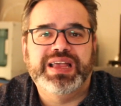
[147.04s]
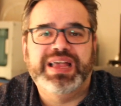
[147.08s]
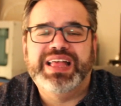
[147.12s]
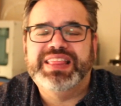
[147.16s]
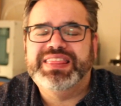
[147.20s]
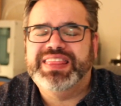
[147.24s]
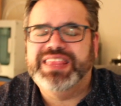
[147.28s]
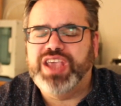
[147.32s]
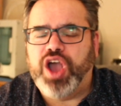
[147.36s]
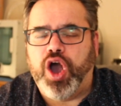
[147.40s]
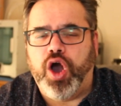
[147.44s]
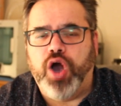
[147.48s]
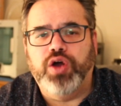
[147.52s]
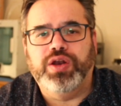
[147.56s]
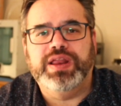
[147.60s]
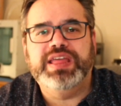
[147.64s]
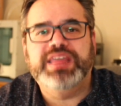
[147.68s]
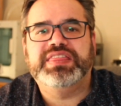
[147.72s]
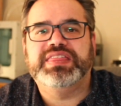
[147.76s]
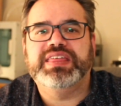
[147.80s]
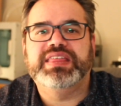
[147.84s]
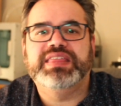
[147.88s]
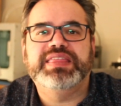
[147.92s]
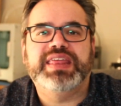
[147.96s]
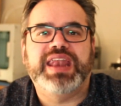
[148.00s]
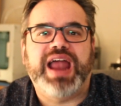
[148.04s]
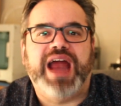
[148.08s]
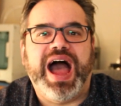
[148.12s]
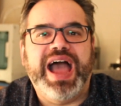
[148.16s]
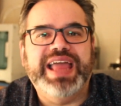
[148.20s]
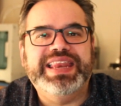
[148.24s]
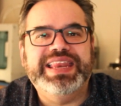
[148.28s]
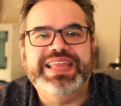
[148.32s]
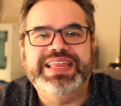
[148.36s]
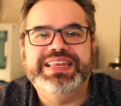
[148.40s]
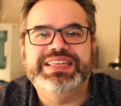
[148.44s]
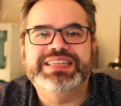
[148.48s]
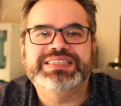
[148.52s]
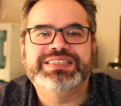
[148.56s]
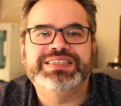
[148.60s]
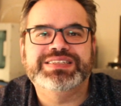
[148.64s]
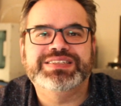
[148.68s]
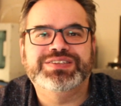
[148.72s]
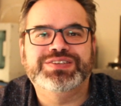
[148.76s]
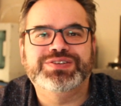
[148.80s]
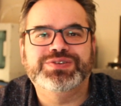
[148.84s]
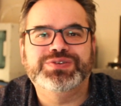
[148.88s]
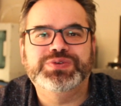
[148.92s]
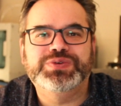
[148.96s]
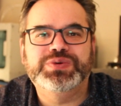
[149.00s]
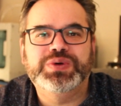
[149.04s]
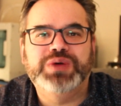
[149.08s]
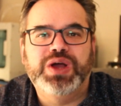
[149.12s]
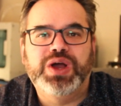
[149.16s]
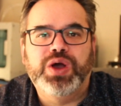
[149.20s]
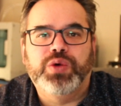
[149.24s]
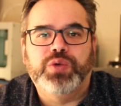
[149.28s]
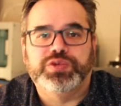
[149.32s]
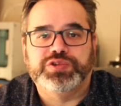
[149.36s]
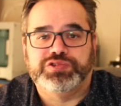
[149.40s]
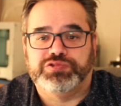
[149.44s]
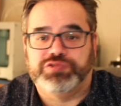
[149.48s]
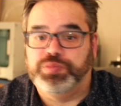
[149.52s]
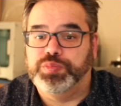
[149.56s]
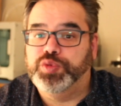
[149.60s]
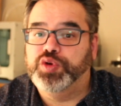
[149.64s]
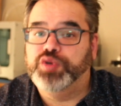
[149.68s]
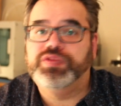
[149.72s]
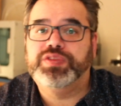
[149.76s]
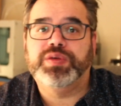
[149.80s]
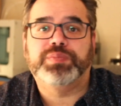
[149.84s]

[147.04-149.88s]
The only thing that I needed to do was remove the